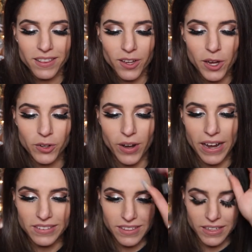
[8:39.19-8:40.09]
Thought I
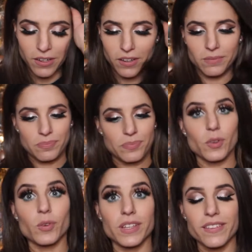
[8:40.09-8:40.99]
cracked it. I got
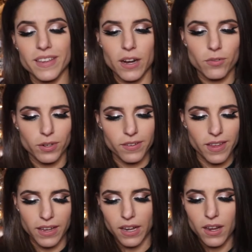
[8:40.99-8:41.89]
really scared for a
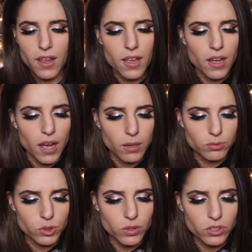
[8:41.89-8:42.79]
second.
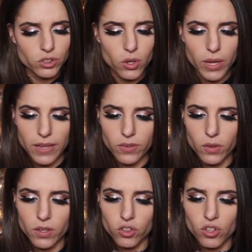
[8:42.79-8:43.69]
Um, do this, okay, so
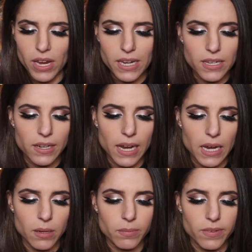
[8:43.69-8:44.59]
the shade
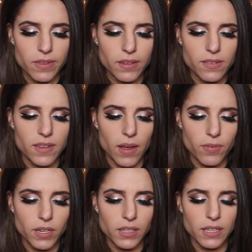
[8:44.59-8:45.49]
names, this
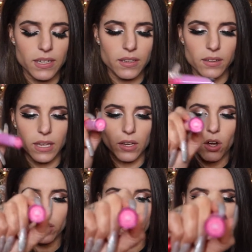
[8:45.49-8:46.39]
definitely, like
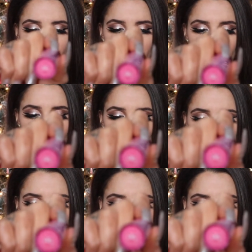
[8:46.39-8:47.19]
on the bottom of Queen